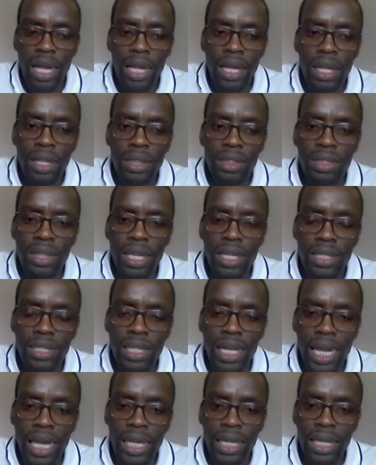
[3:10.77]
things
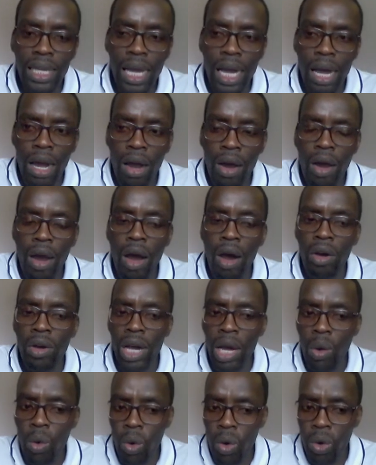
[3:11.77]
like
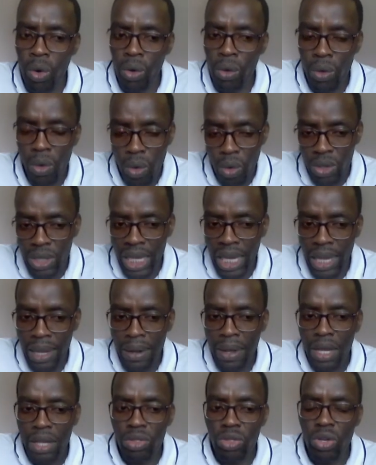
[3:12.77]
alcohol. Okay,
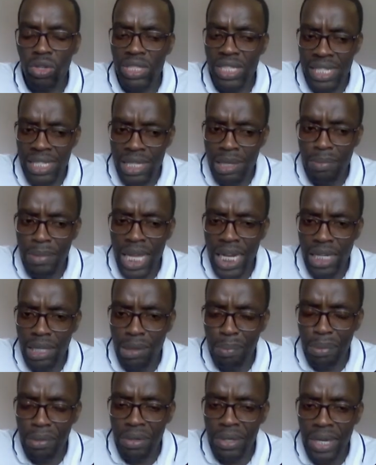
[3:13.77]
those demerit
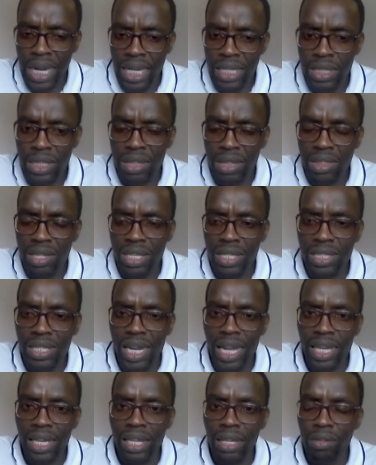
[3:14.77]
products, things
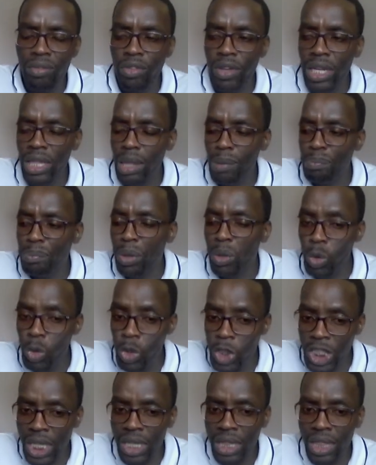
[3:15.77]
like even the
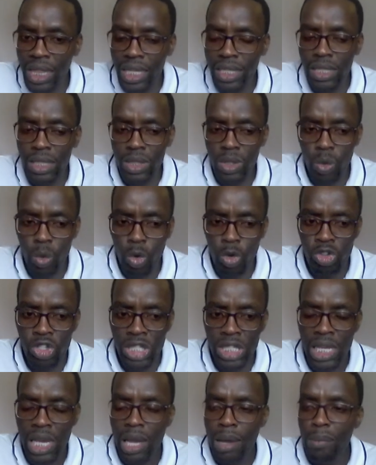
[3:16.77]
pollution that is caused
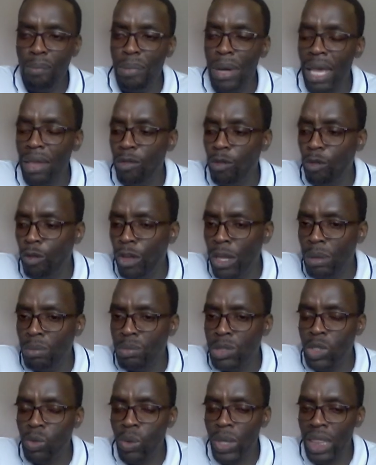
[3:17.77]
by firms
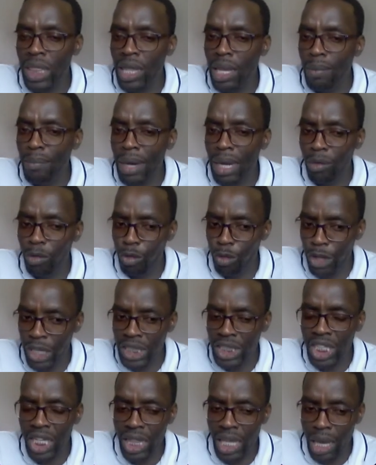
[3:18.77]
when they
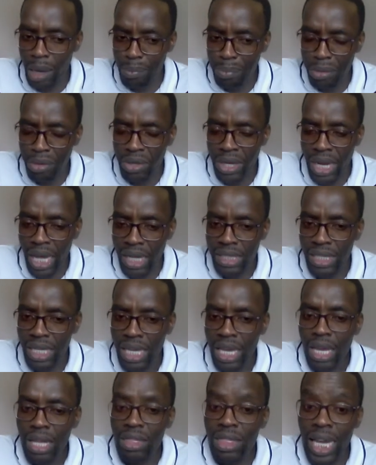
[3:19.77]
manufacture their products,
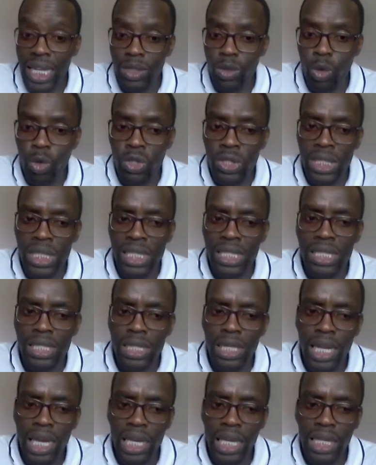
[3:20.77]
that causes
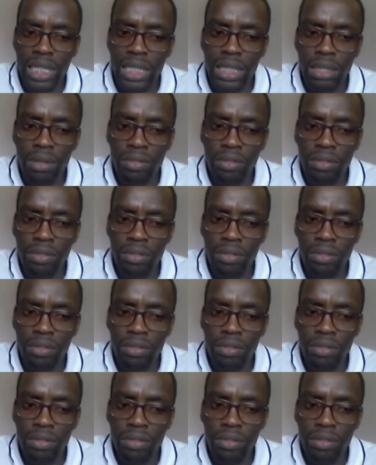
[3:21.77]
negative